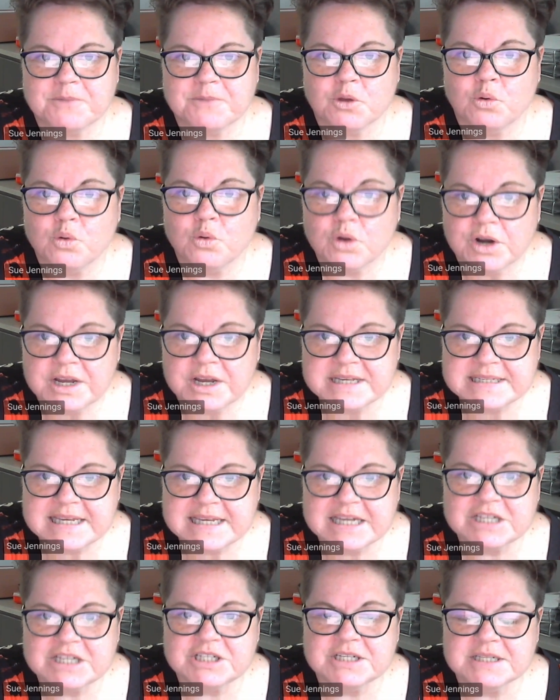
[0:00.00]

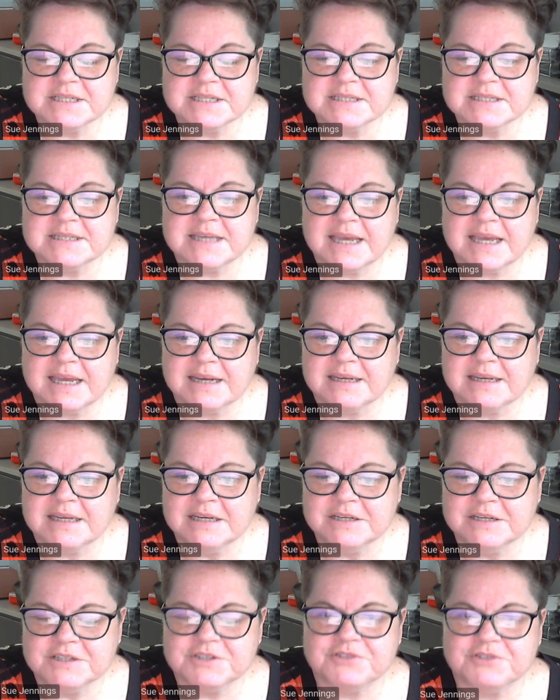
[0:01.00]
organisations and
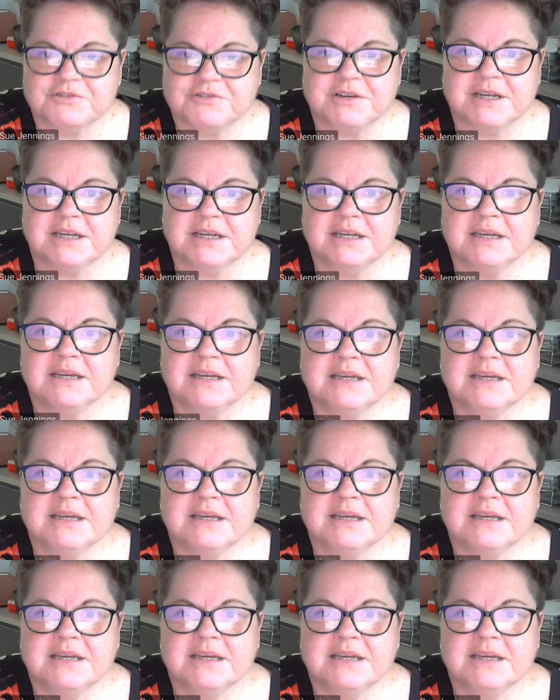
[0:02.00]
industry